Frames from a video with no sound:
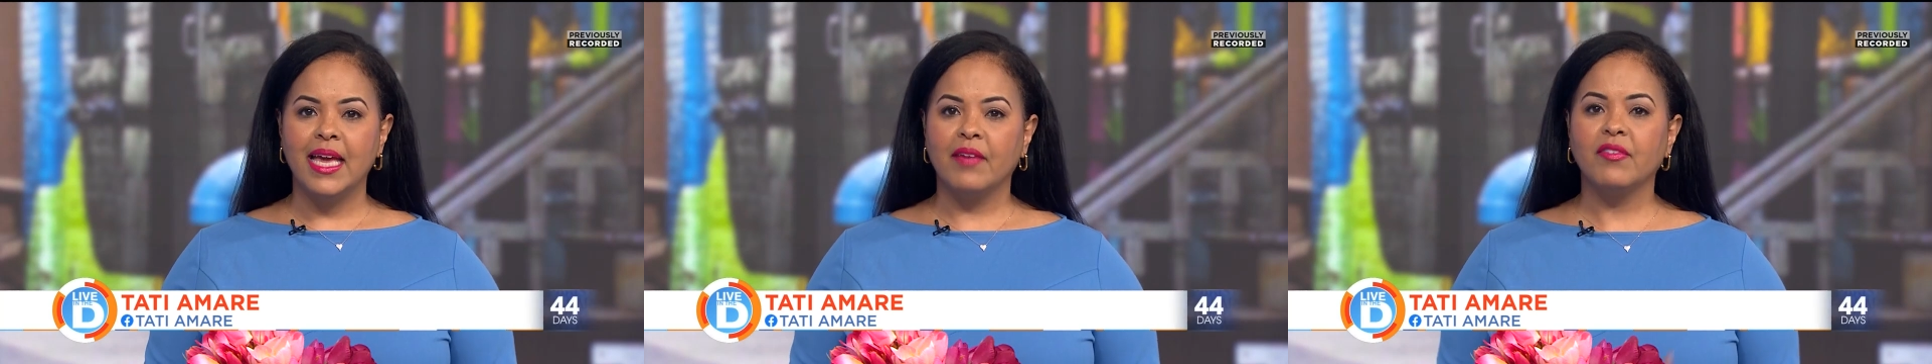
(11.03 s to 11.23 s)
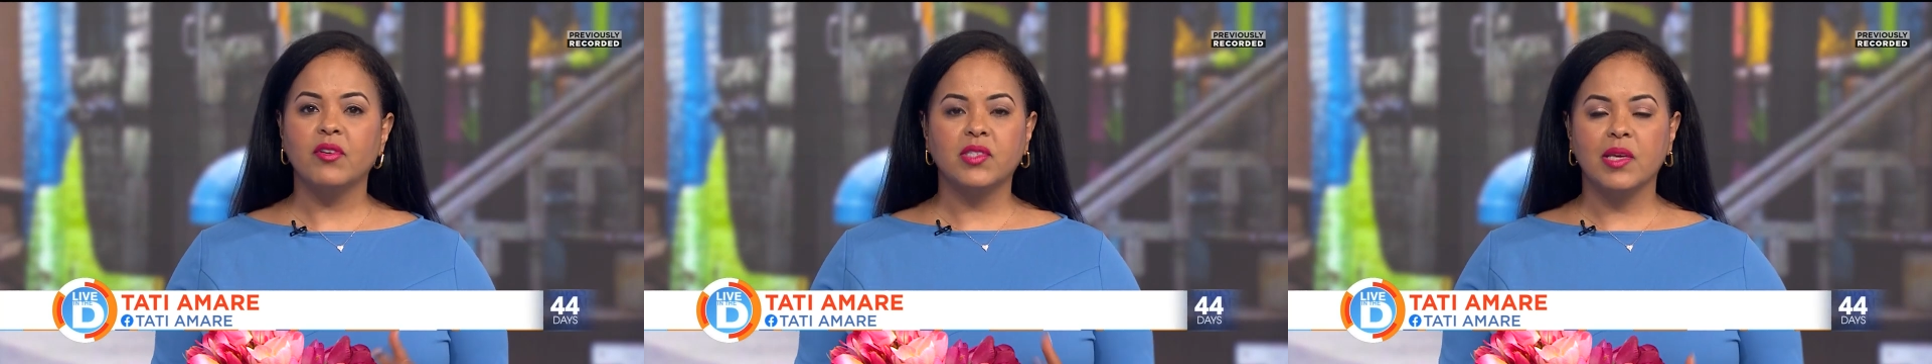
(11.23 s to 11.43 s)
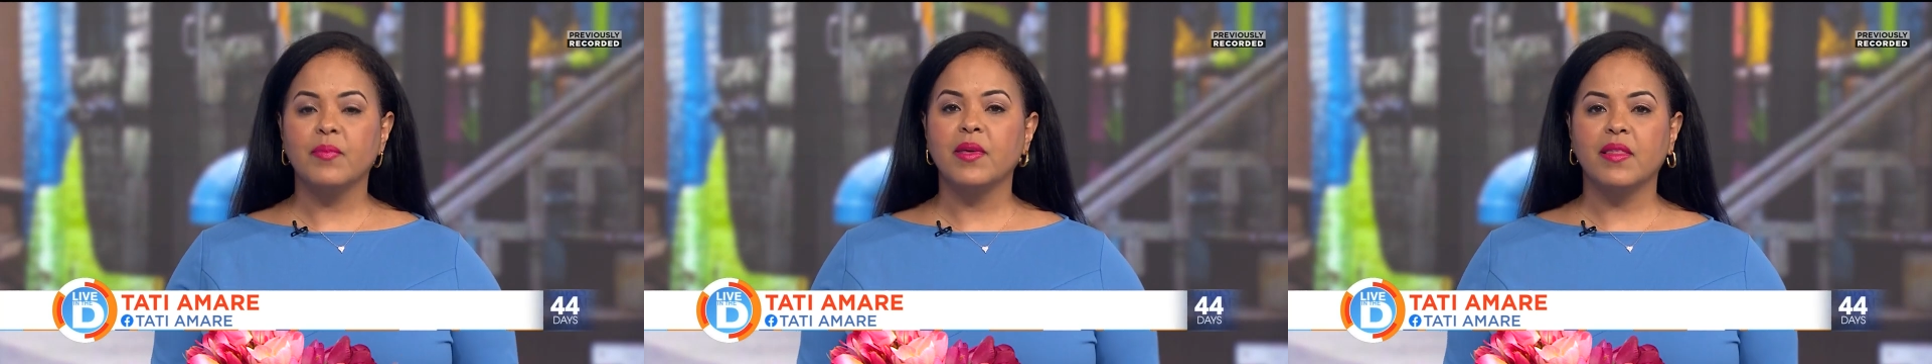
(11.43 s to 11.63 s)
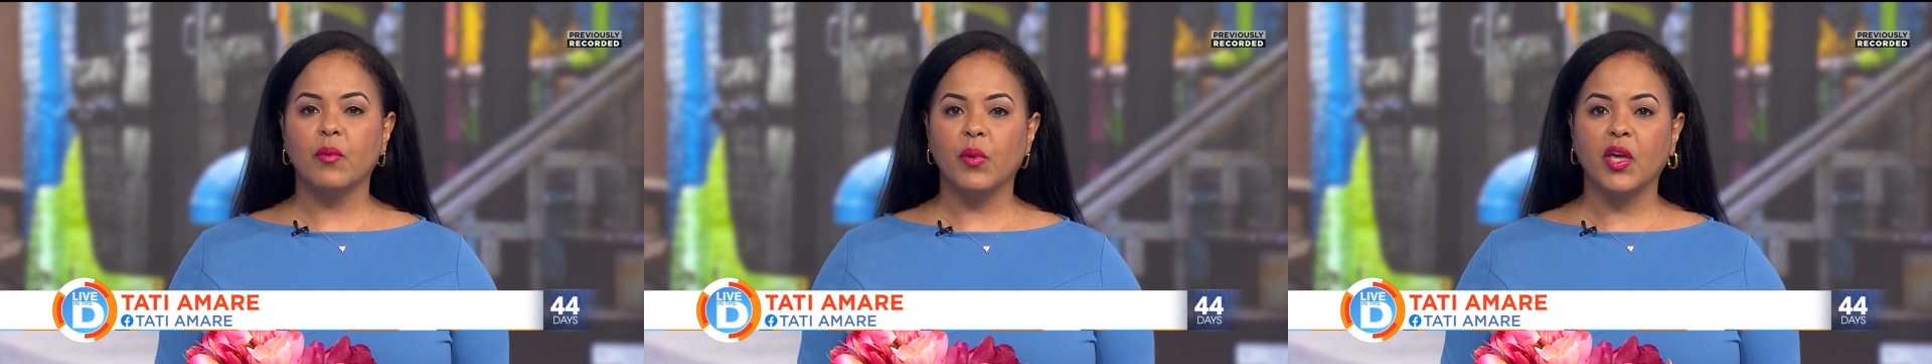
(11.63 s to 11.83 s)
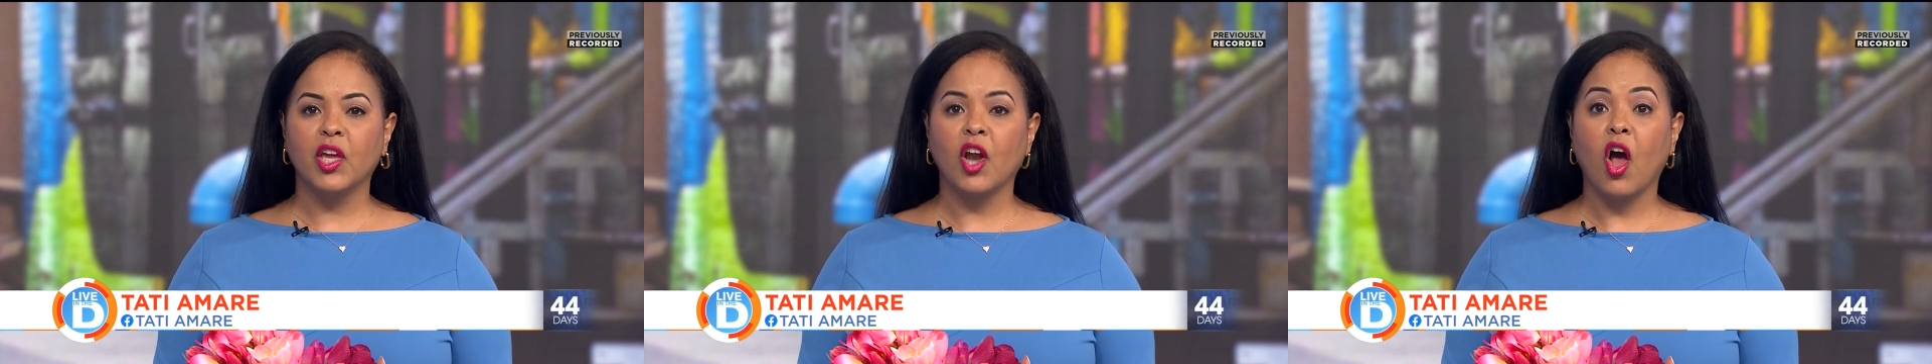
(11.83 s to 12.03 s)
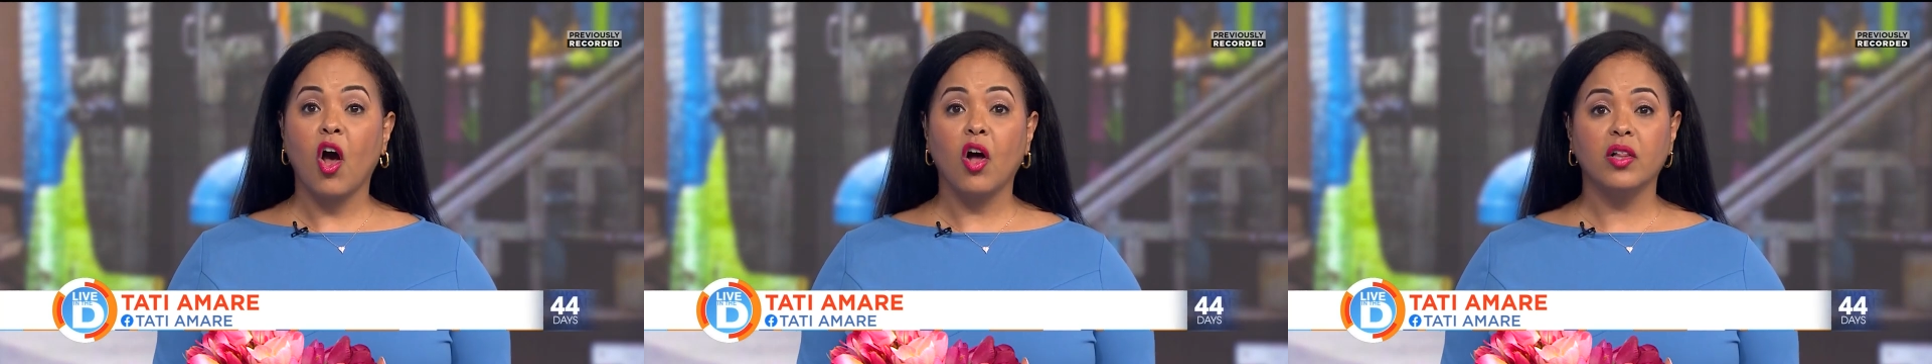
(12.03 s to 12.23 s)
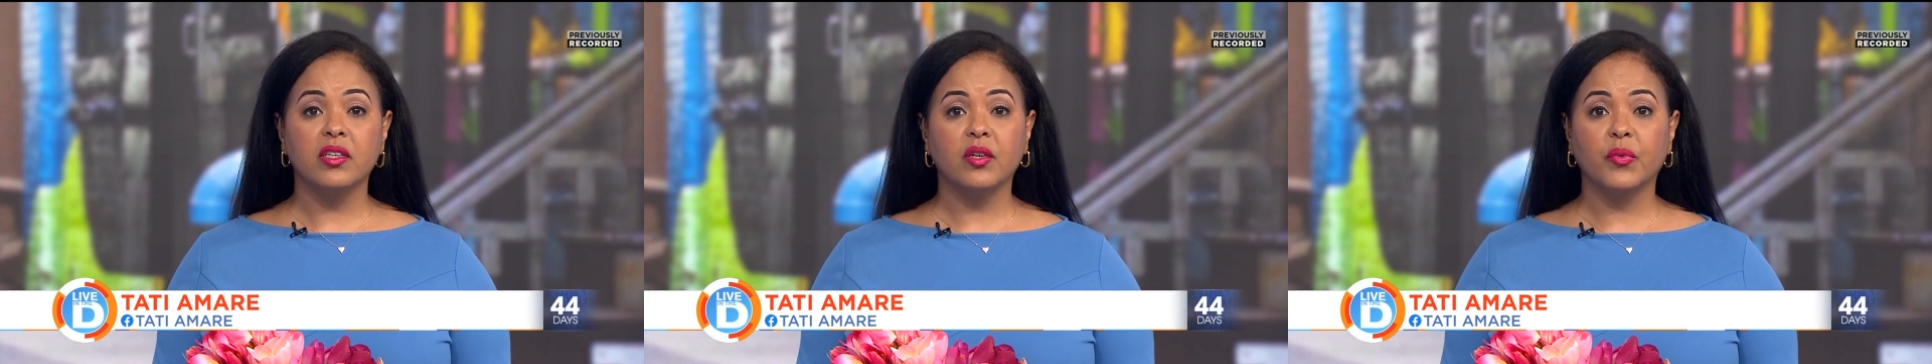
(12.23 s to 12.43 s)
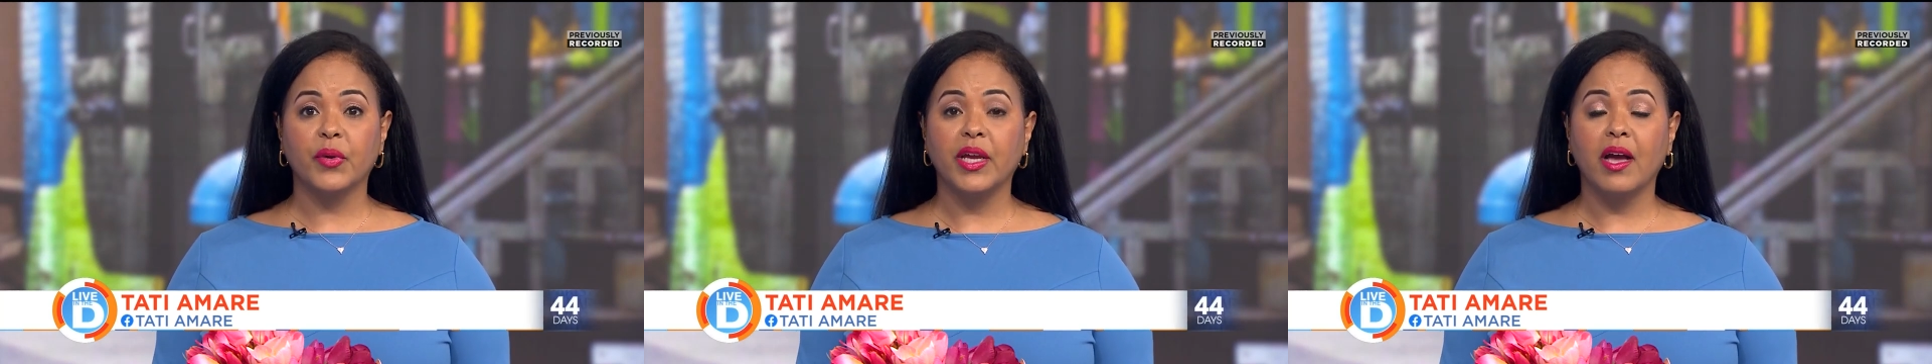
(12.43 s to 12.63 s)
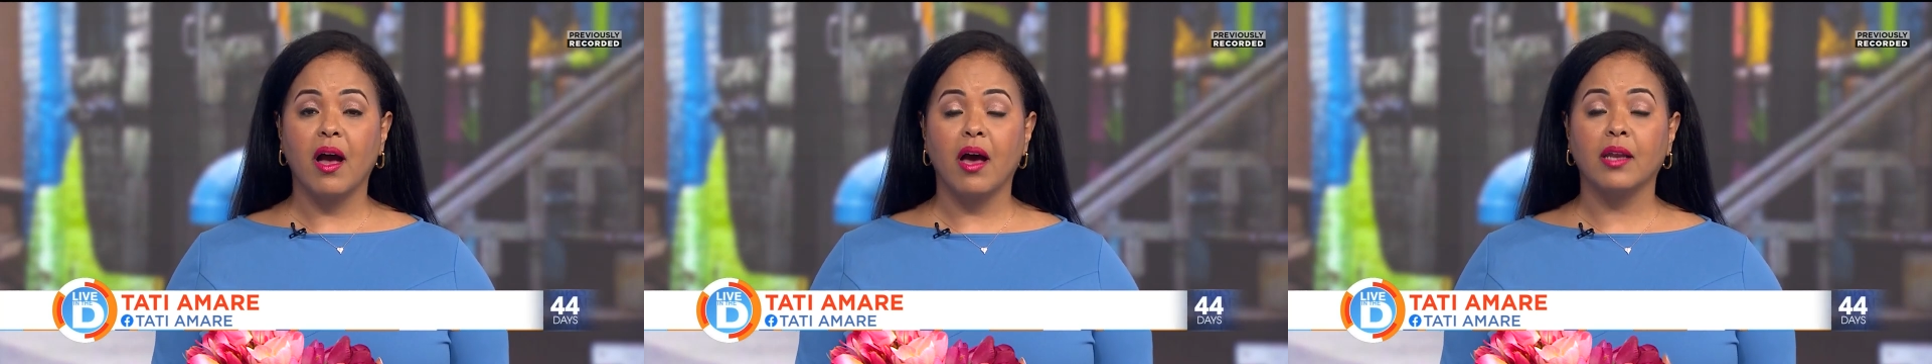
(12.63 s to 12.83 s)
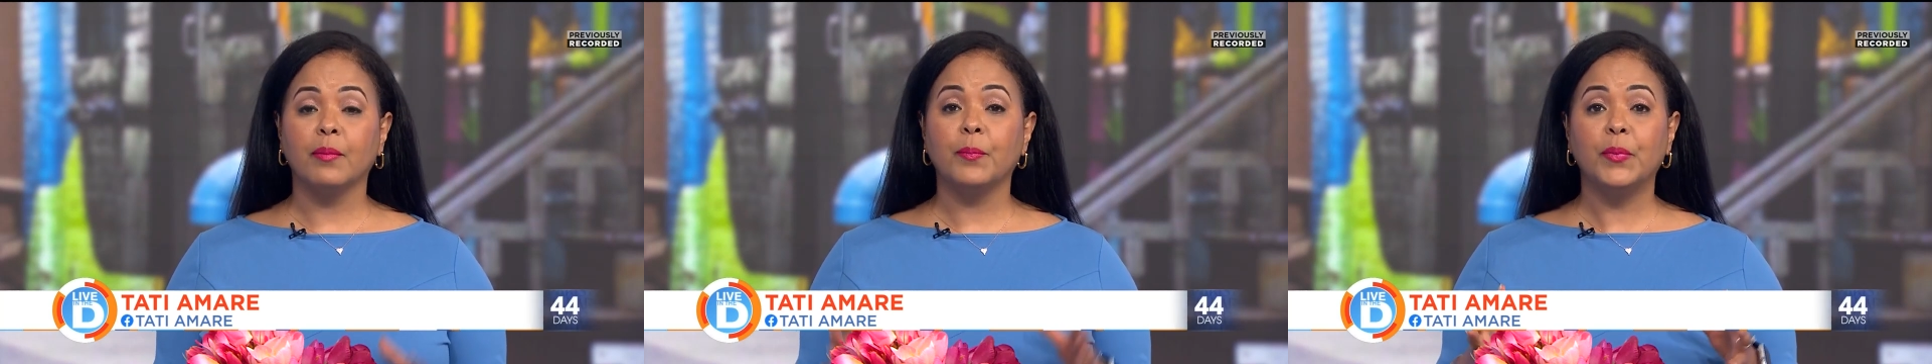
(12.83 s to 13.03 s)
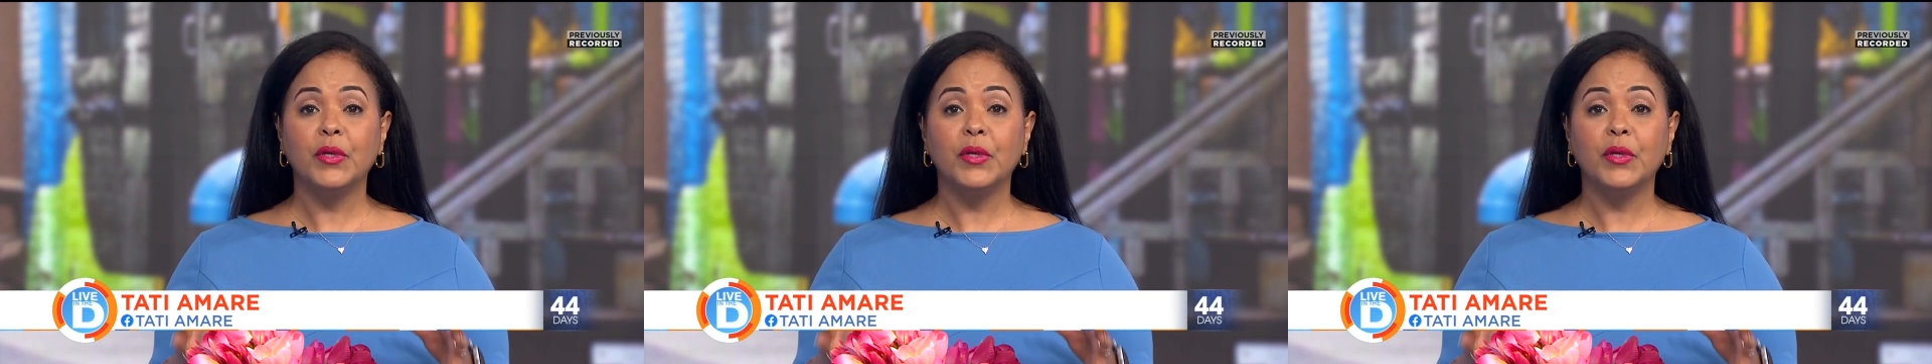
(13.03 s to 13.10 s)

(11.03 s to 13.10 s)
If there's something that we can all agree on,